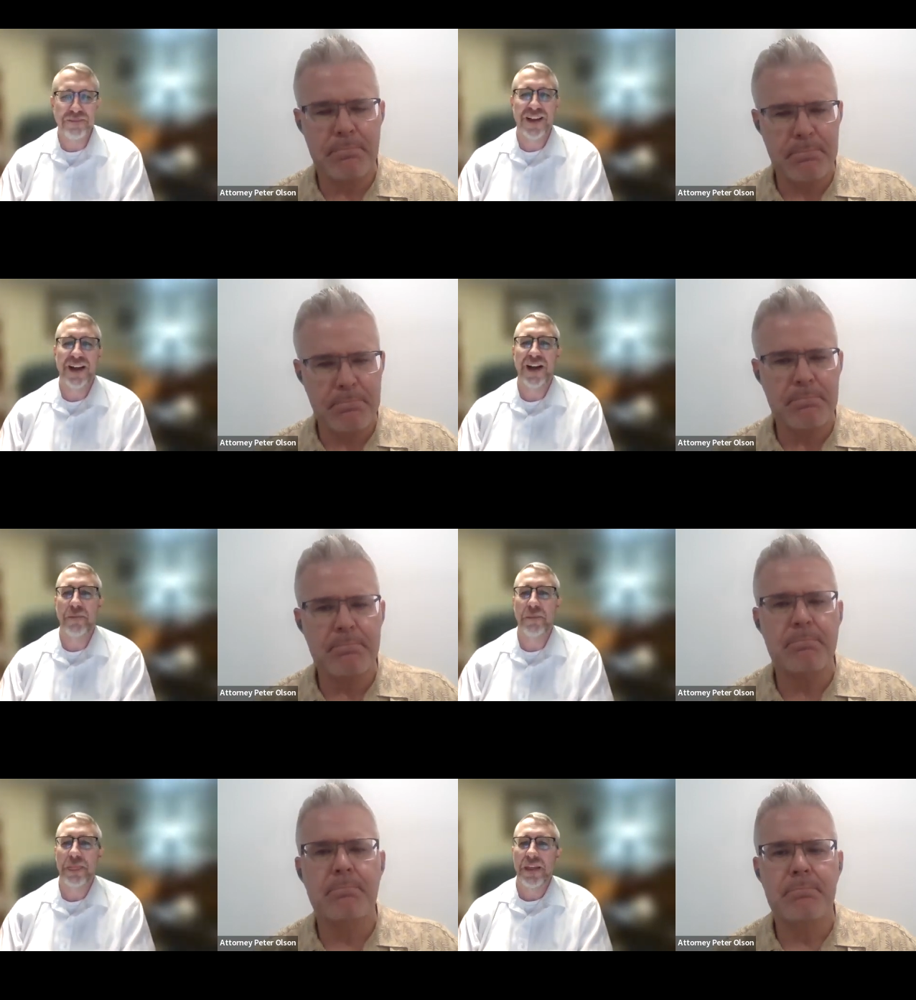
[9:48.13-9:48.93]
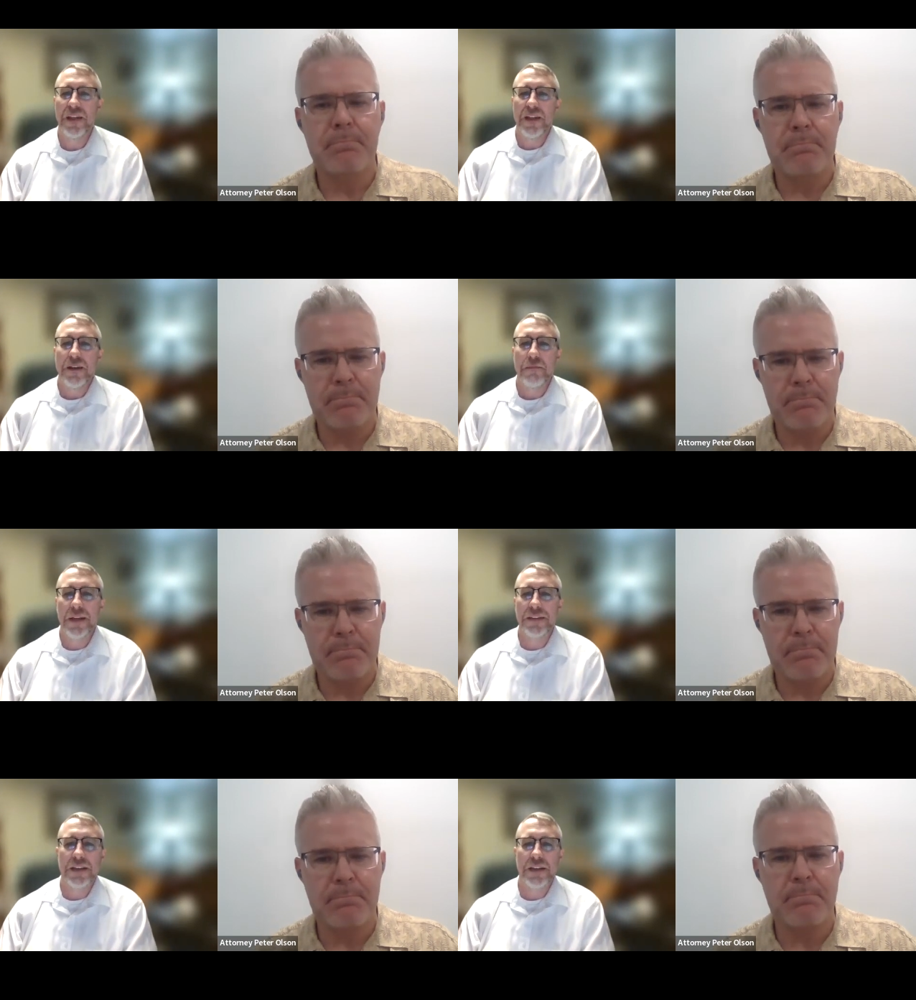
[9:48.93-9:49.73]
Speaker 1: Um,
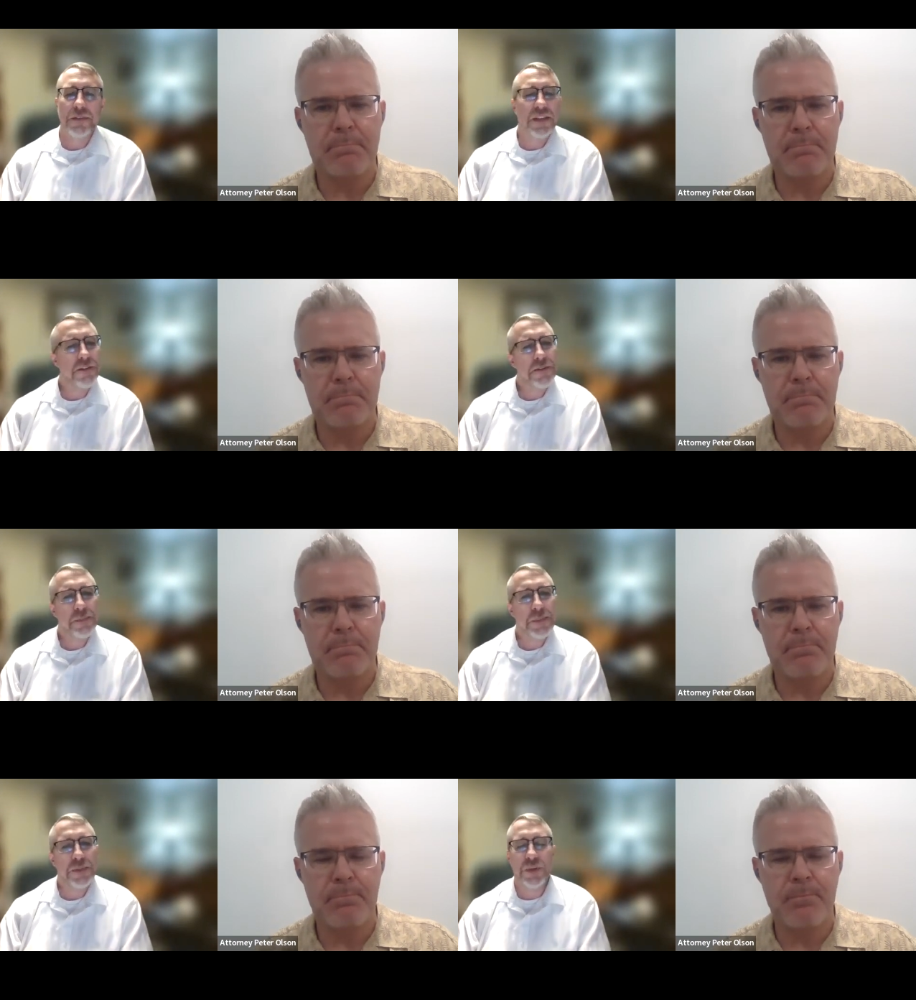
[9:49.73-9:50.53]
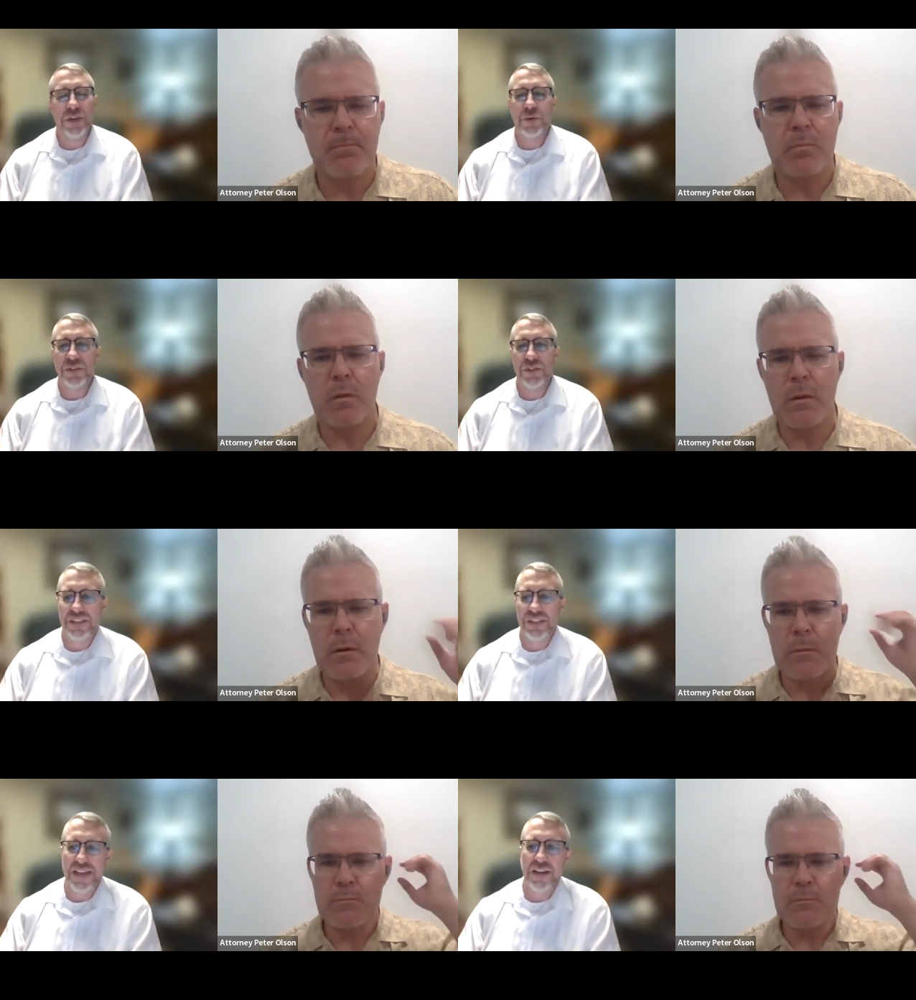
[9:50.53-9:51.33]
but uh, the difference between Christian
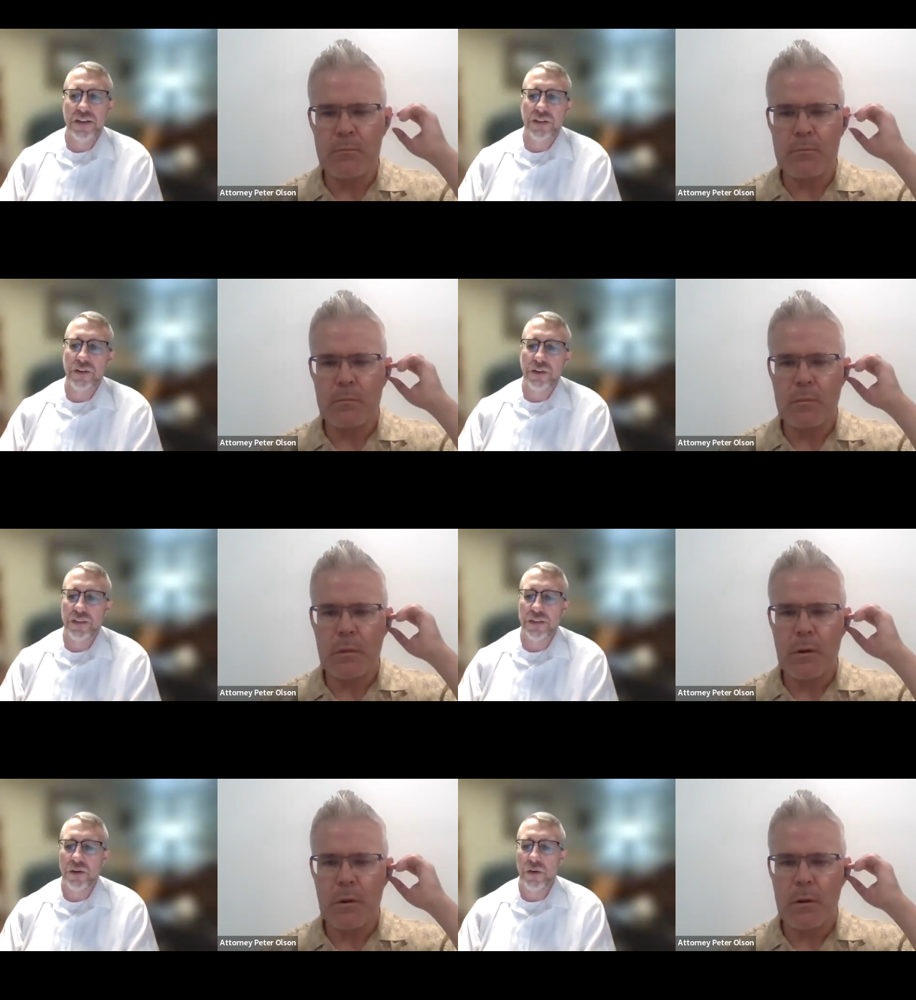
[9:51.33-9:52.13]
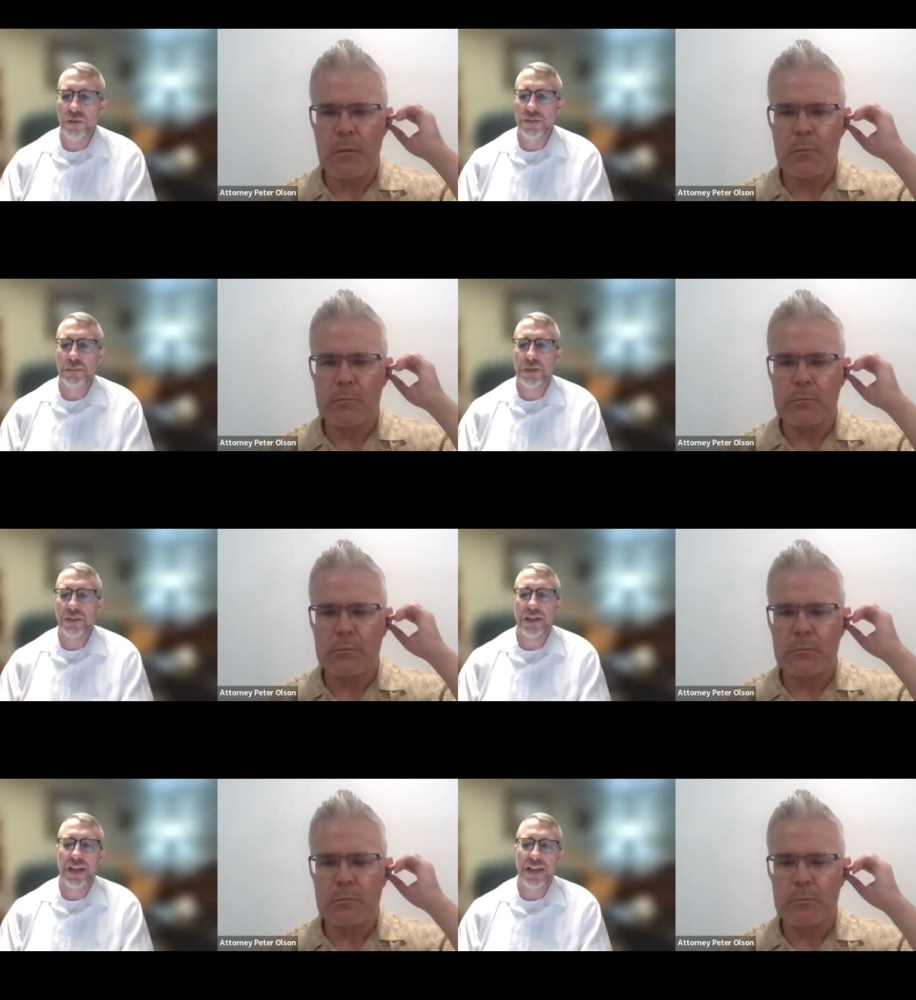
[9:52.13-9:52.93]
and secular, I think
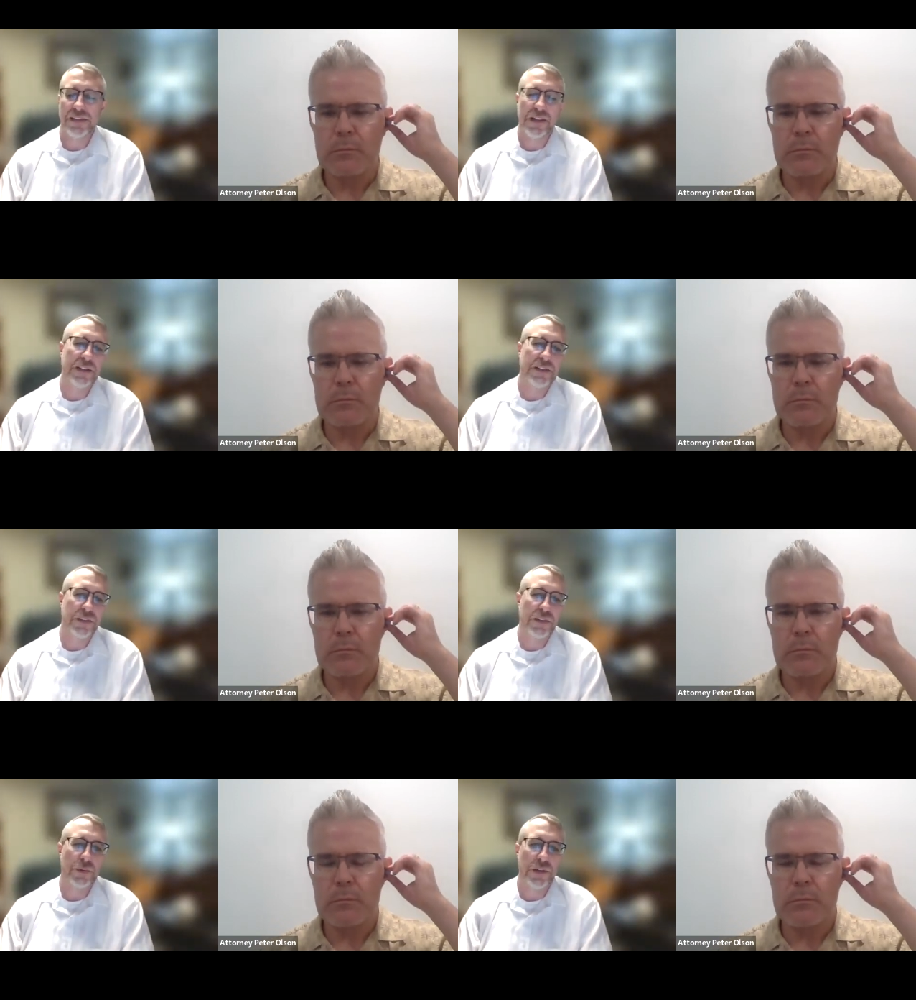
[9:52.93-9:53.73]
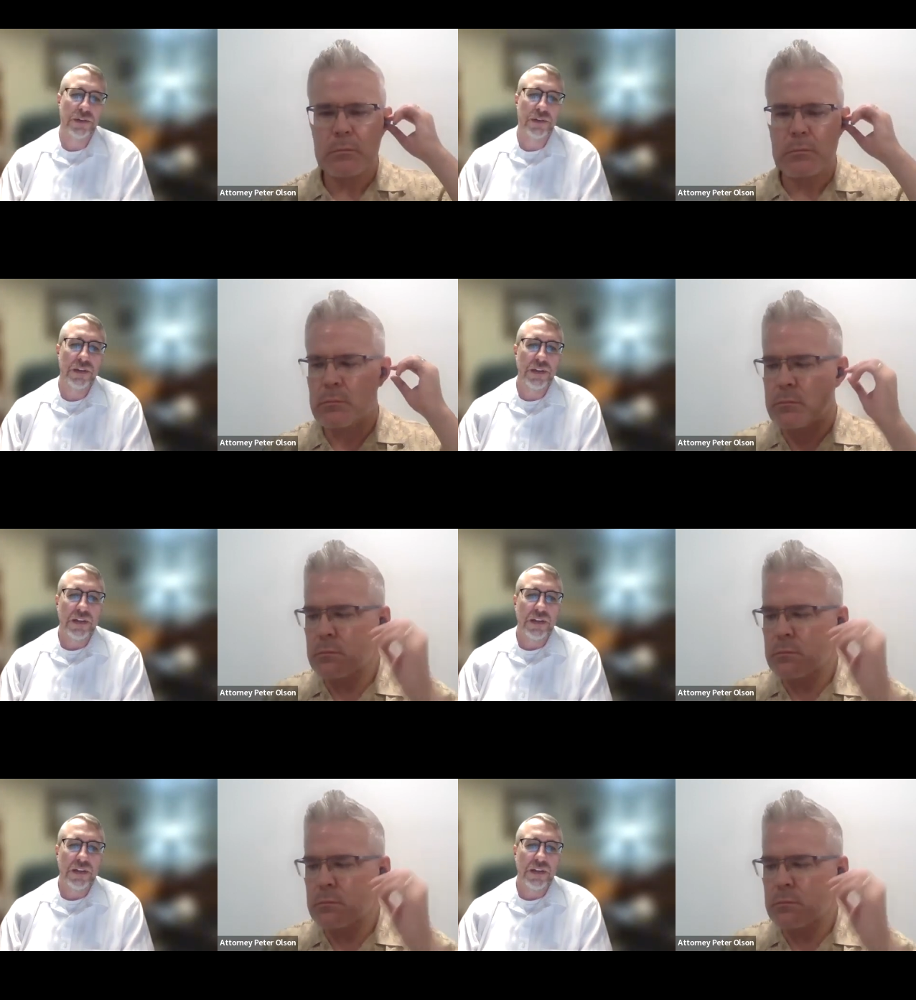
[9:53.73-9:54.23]
ultimately it has a lot to do with